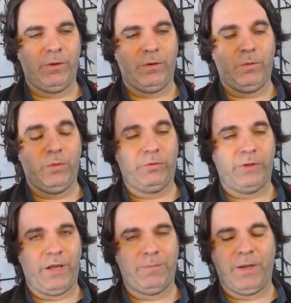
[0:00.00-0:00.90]
who is
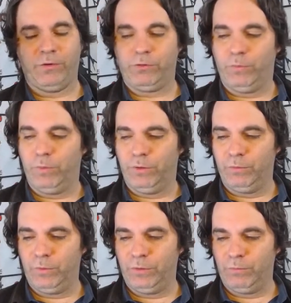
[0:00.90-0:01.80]
the game master,
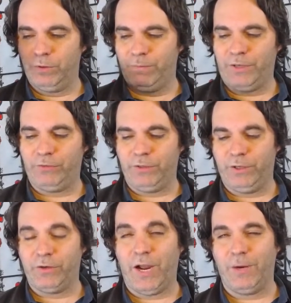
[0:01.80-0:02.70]
will put basically
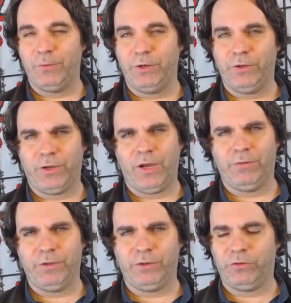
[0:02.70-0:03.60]
a timer on the
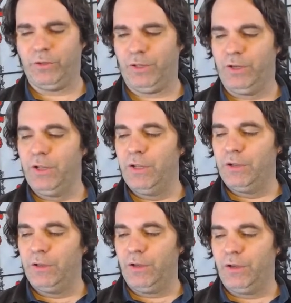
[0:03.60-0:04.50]
conflict so that
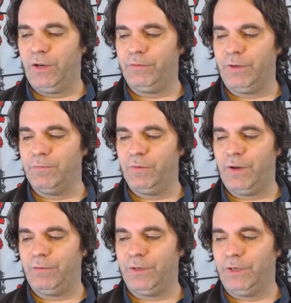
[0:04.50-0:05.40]

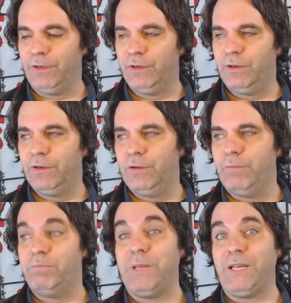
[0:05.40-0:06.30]
every
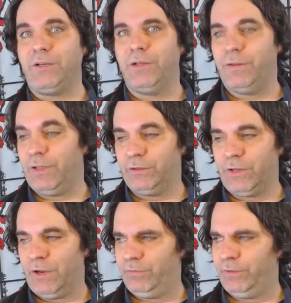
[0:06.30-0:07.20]
beat that the
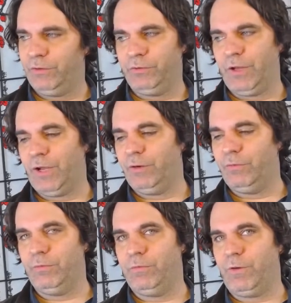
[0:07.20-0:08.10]
conflict is not
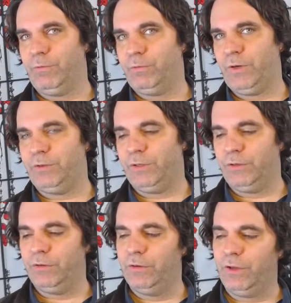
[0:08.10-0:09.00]

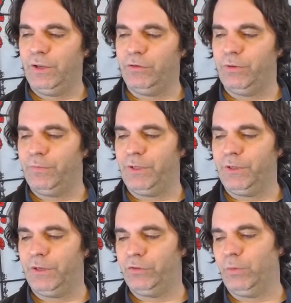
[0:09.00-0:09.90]
confronted,
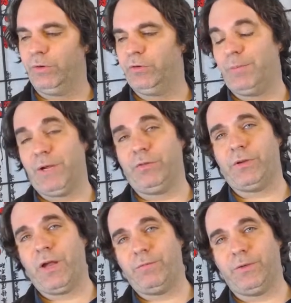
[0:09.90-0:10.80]
something gets worse about the
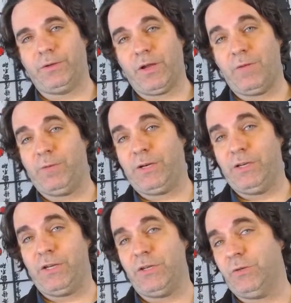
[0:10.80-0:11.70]
conflict. The conflict
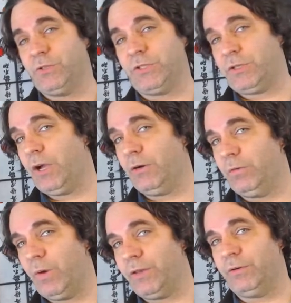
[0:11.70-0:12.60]
continues to go
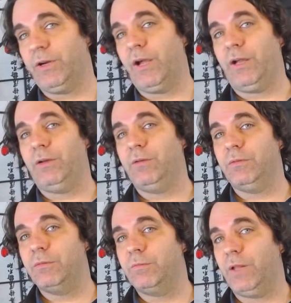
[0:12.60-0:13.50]
whether or not
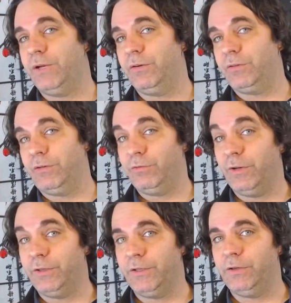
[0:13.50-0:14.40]
players
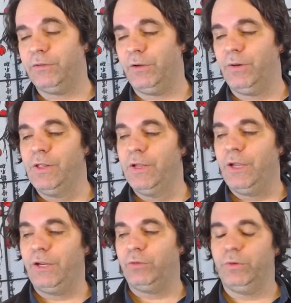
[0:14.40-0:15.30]
confront it. So
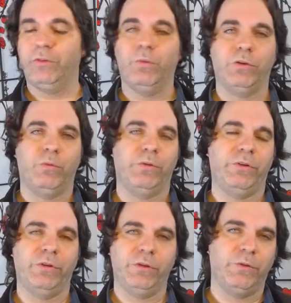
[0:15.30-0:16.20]
it gets worse and worse and worse
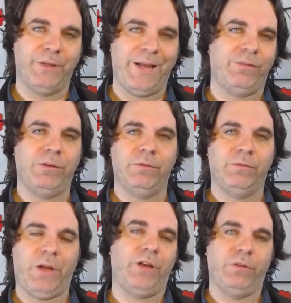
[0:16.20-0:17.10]
until you really have
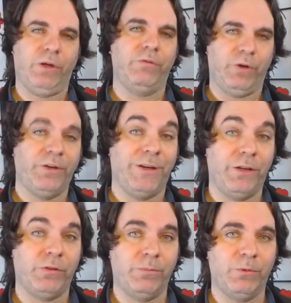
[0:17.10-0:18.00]
got to confront it
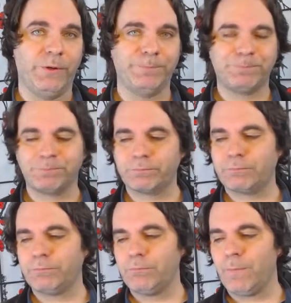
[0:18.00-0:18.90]
at some point.
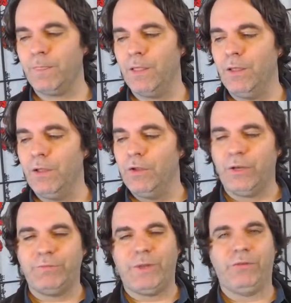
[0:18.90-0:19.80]

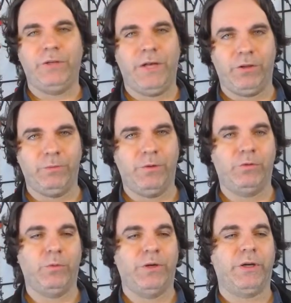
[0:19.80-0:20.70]
So that's basically how the
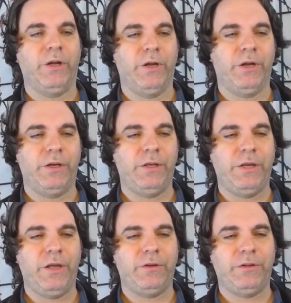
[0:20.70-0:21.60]
moves work.
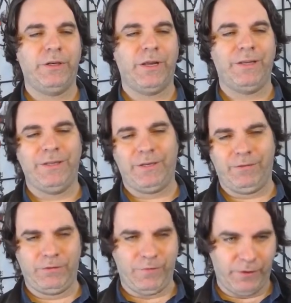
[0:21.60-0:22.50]
The other thing I think
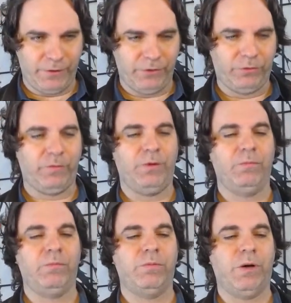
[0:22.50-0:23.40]
that varies
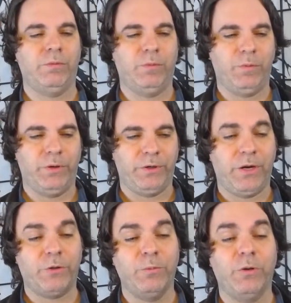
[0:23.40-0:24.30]
from probably what you're
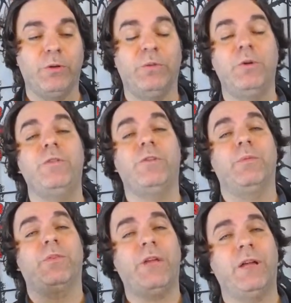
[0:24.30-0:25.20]
accustomed to, the moves
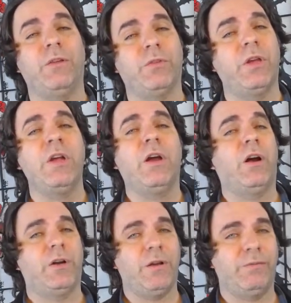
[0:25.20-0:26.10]
themselves
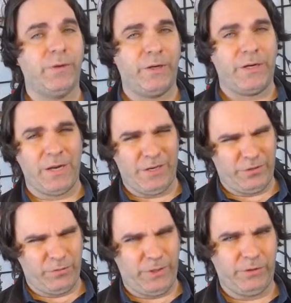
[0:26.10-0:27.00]
are not very
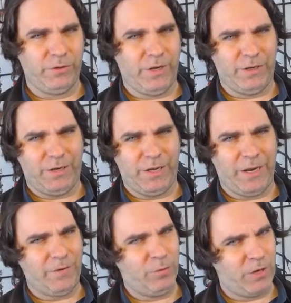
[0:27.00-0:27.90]
concrete. They're not. I
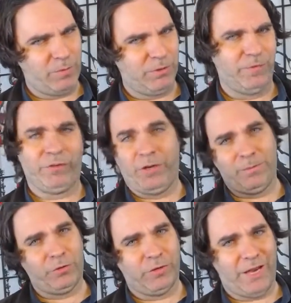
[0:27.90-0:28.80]
gave you a couple of
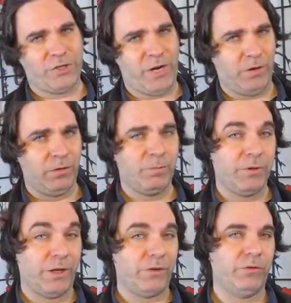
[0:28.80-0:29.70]
examples: lash out,
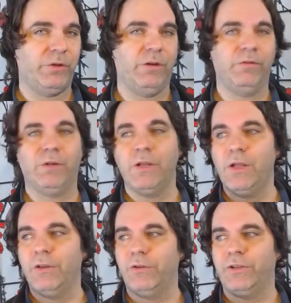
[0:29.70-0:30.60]
protect yourself.
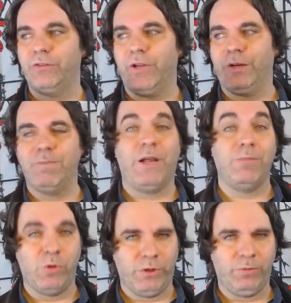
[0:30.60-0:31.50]
There's things like make a
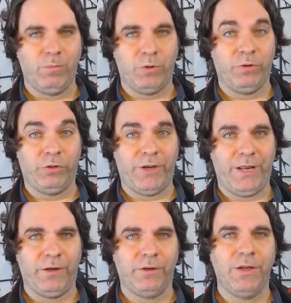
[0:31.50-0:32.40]
moral
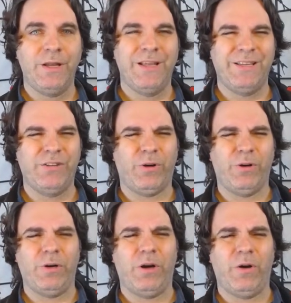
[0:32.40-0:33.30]
stand. These
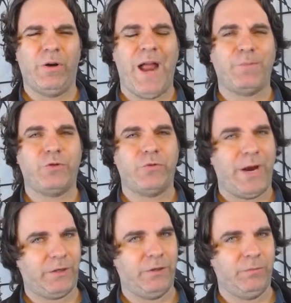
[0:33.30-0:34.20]
are
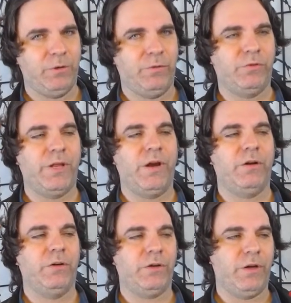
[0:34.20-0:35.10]
abstracted moves. They aren't